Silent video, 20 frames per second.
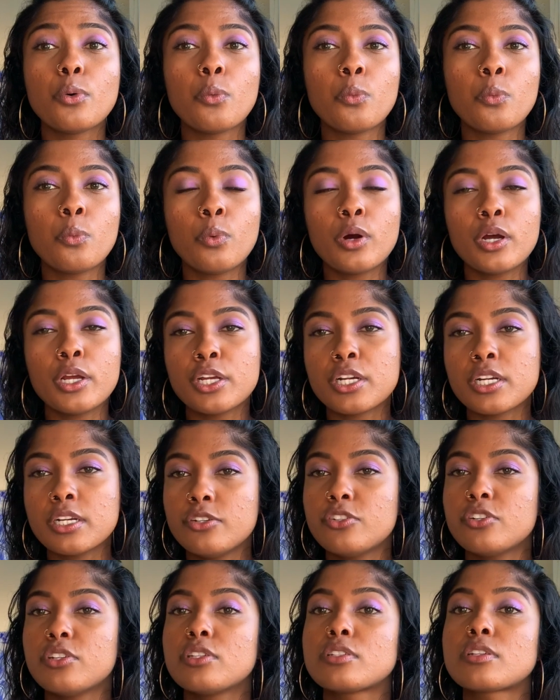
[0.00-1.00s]
what your
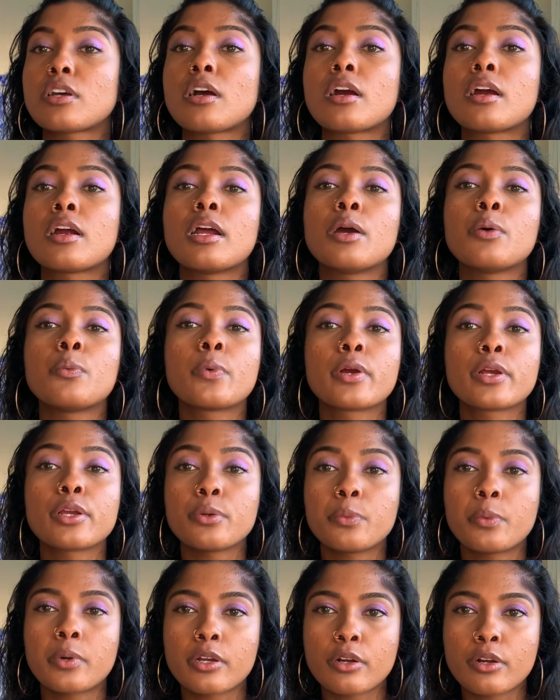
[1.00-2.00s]
interests are and where
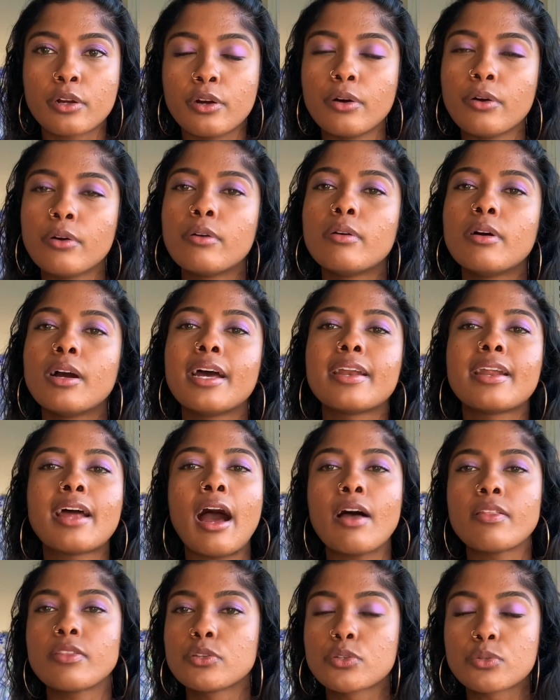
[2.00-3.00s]
you want to go and
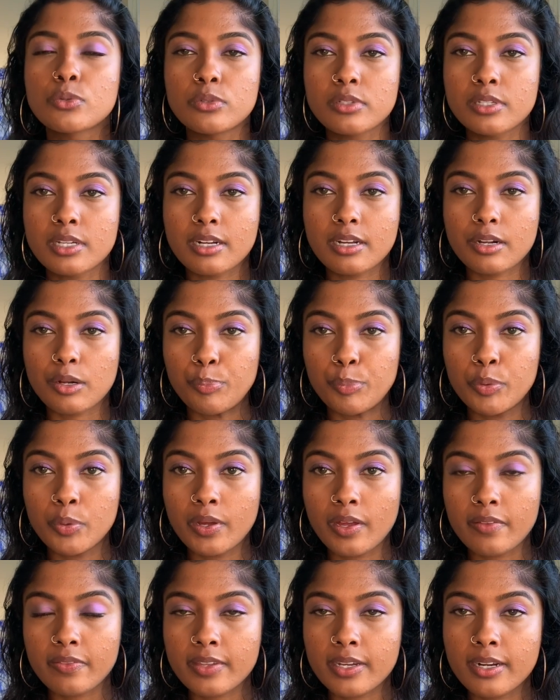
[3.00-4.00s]
how the school is going to help you
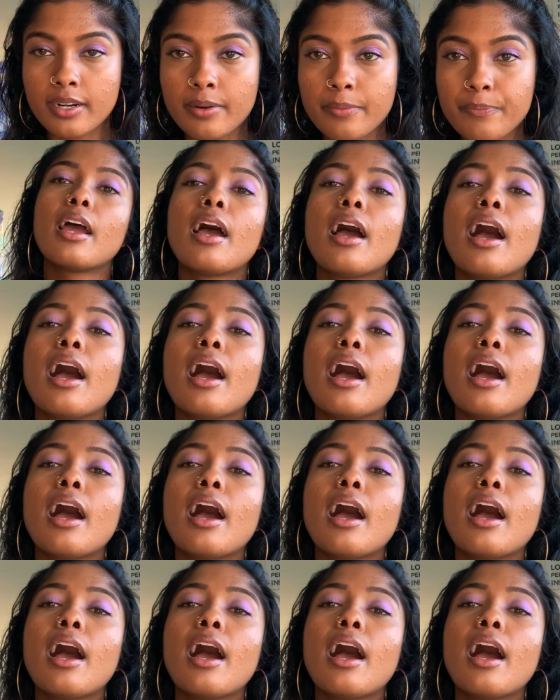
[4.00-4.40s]
get there.